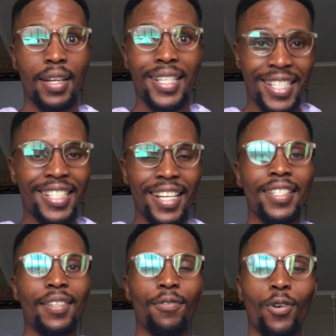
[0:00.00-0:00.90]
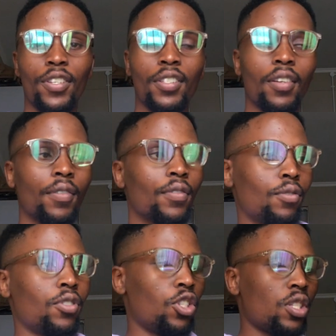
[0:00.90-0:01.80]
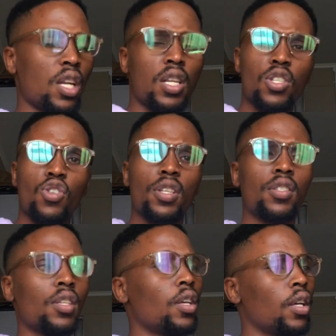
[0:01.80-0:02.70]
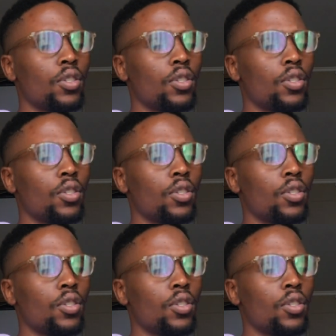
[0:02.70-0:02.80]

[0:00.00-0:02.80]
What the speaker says: She does it for herself. She started undressing,